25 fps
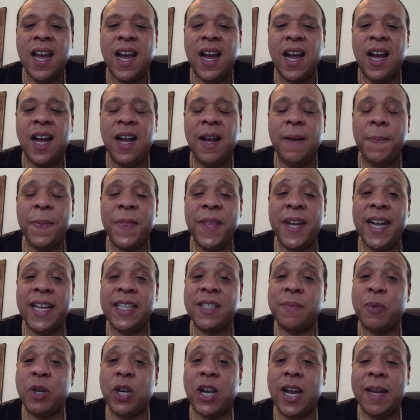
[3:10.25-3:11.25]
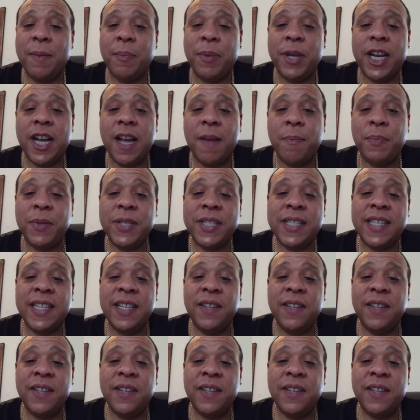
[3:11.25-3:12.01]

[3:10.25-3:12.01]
The next book I'd pick up is the